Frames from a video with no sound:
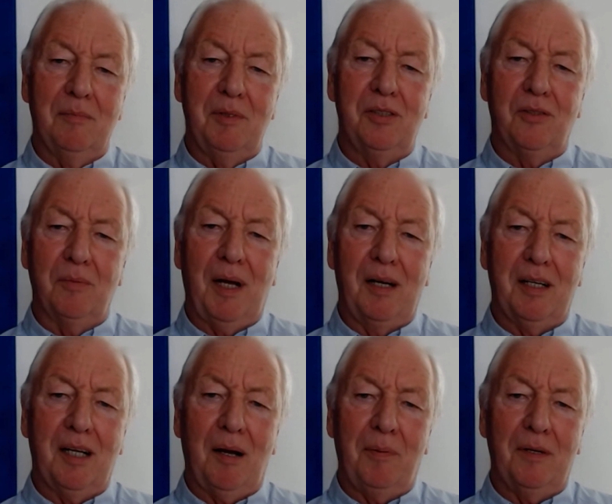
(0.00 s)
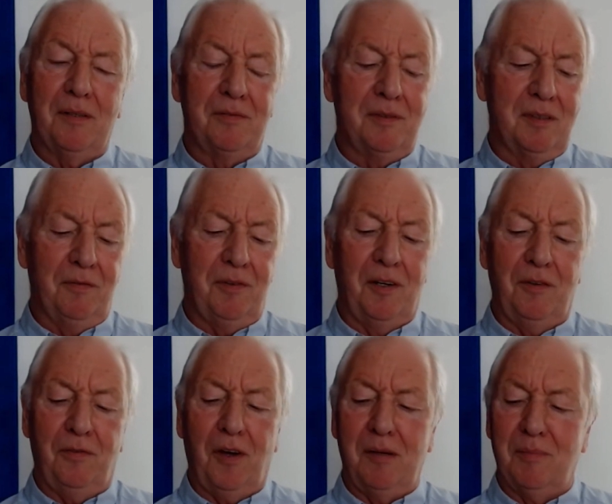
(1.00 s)
can we talk about a couple of the very
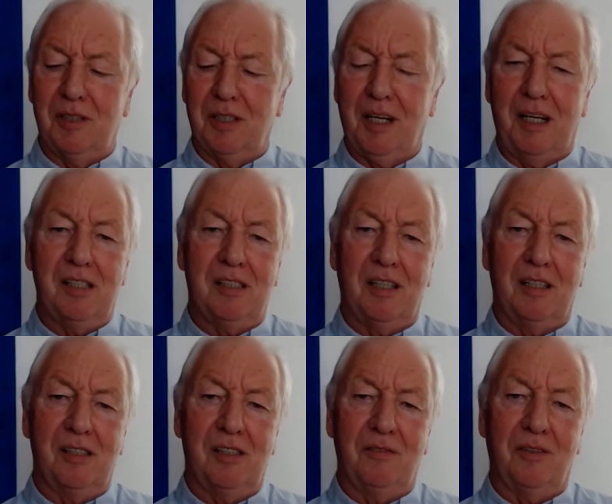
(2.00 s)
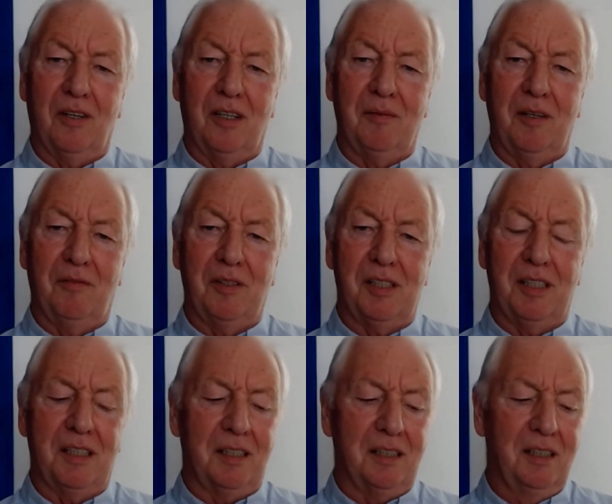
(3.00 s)
famous case studies you've got? I mean,
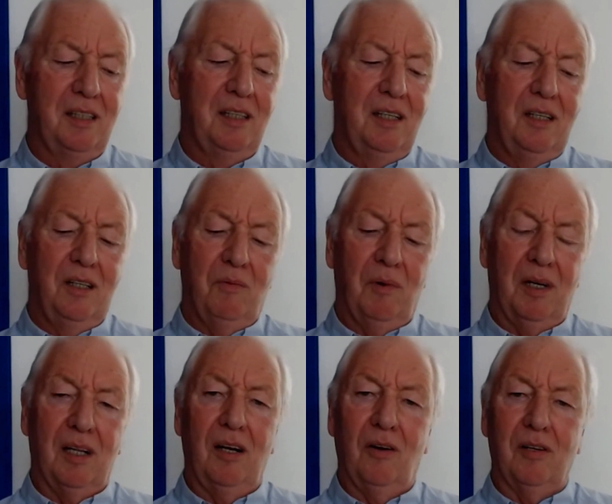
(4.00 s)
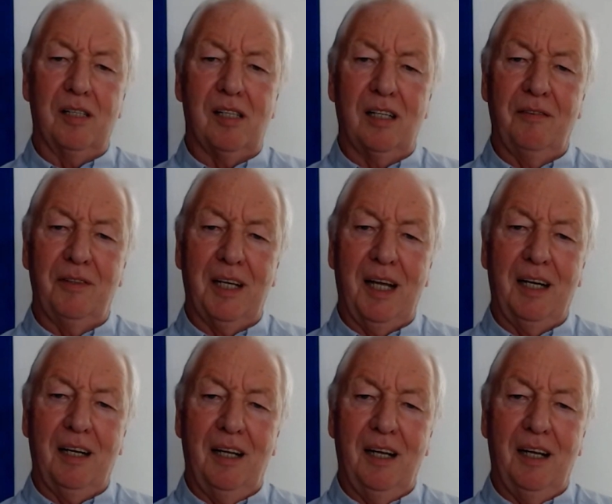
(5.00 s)
obviously, one of the longest living end